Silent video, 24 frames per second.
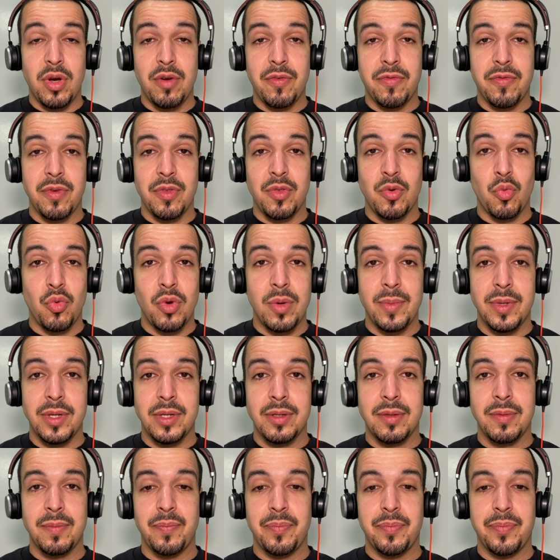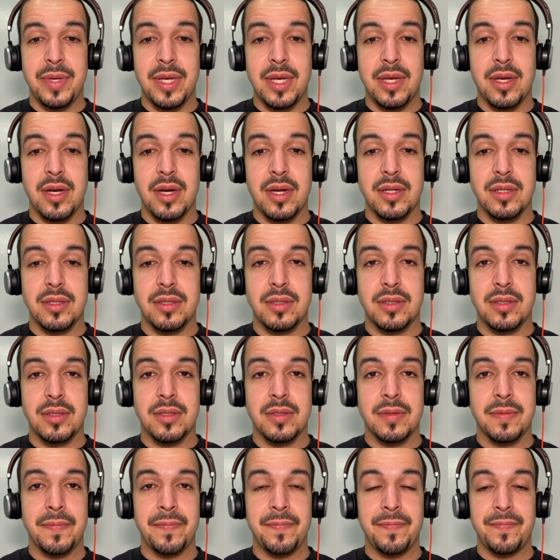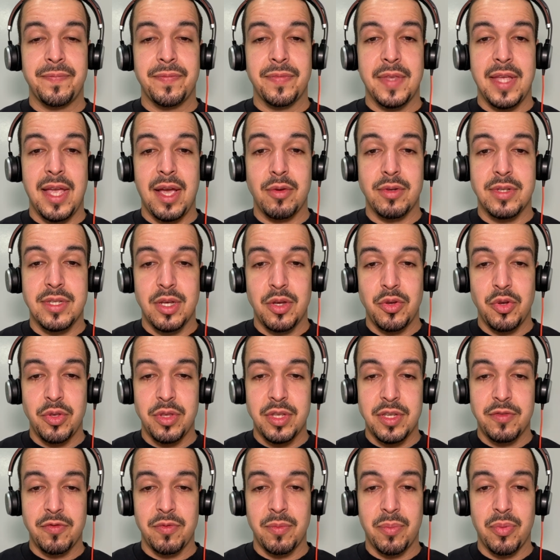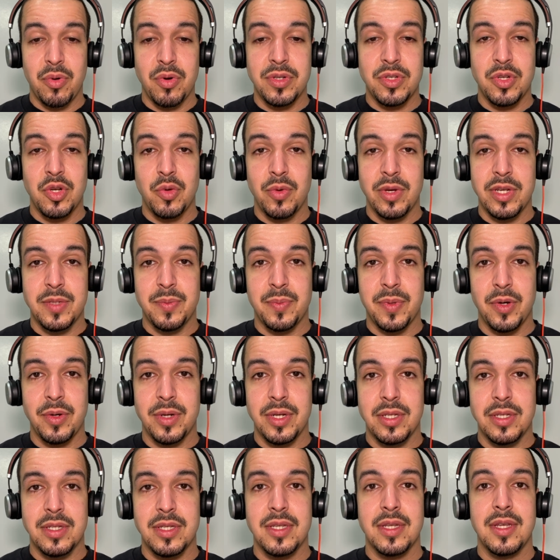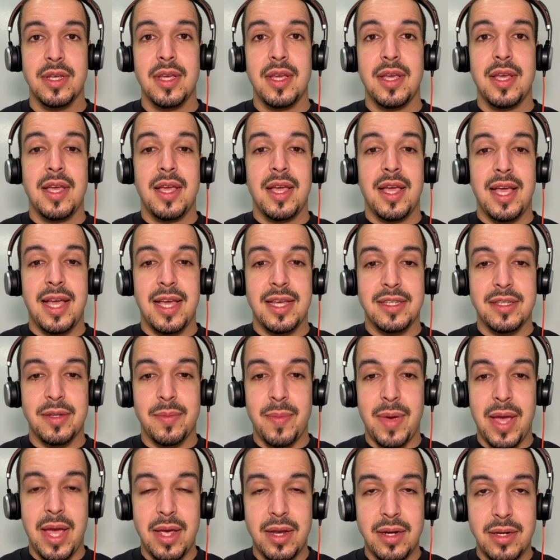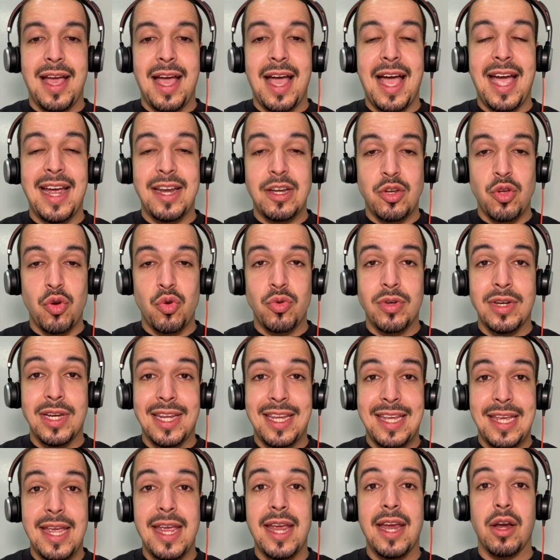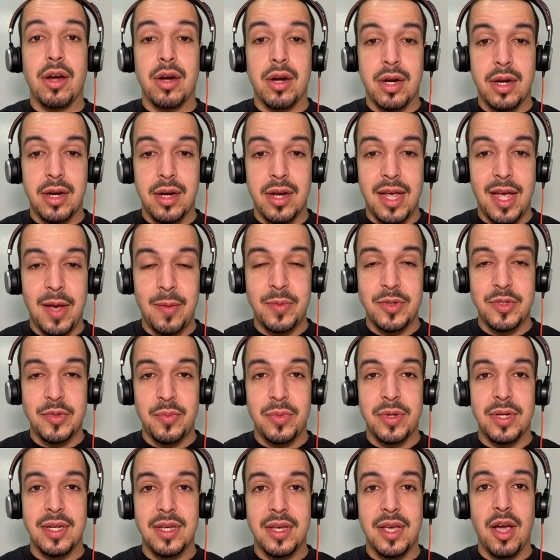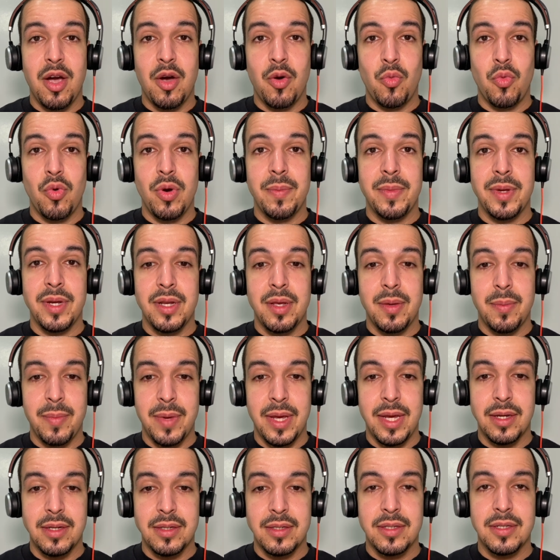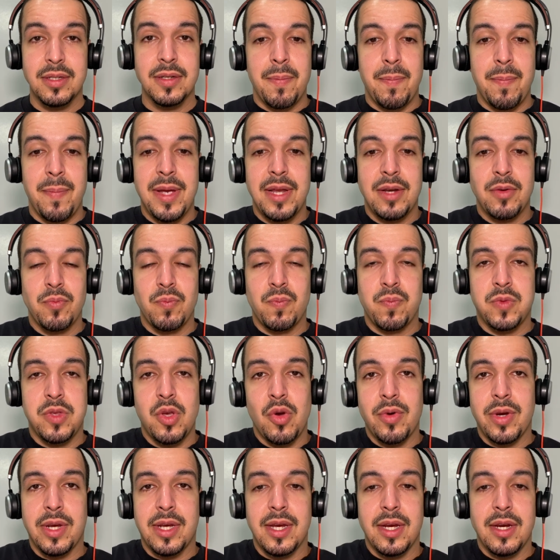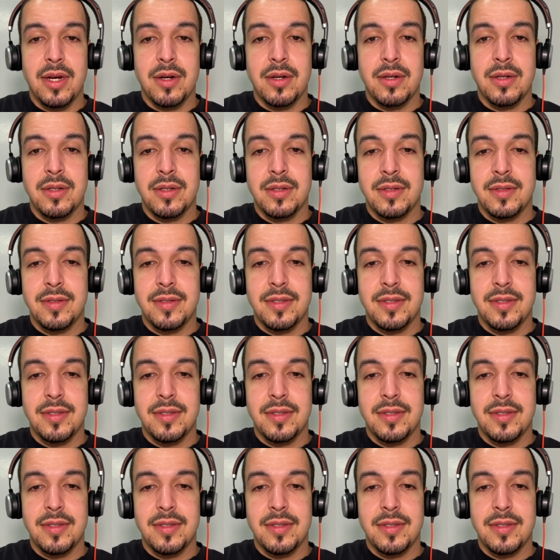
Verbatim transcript: for the women because I'll tell you this from personal experience as a man, I don't care how much money a woman makes. Men don't care